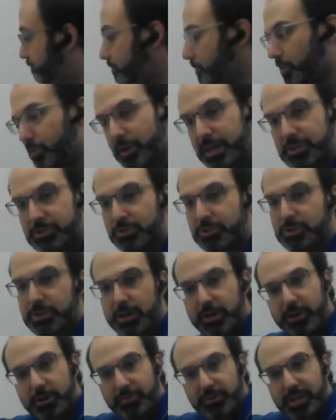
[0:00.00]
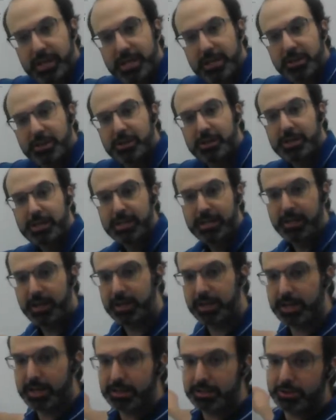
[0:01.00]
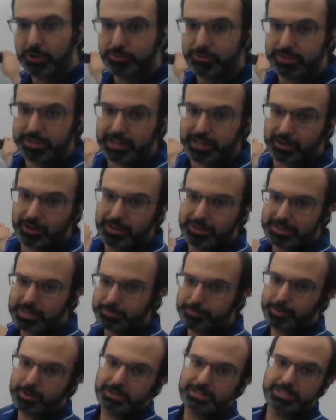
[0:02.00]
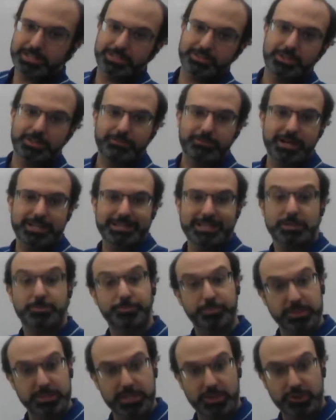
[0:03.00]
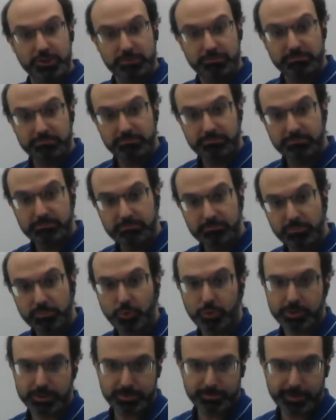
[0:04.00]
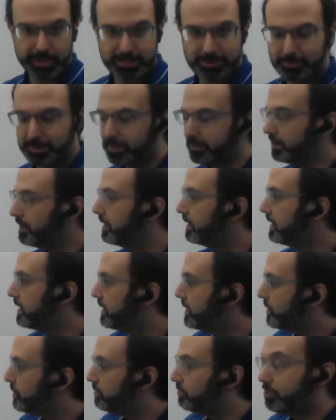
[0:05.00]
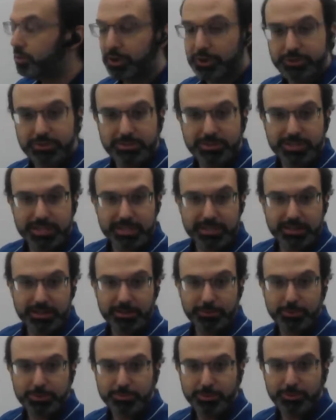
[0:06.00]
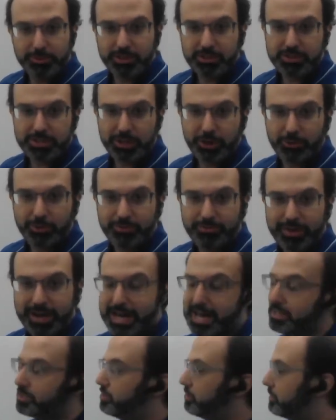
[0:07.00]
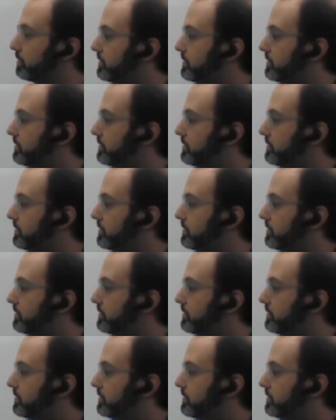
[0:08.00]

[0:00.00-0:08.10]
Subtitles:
eraser started over here and ended over there. That part's easy, right? That's position or displacement. You could also see that it was moving slow or fast. You could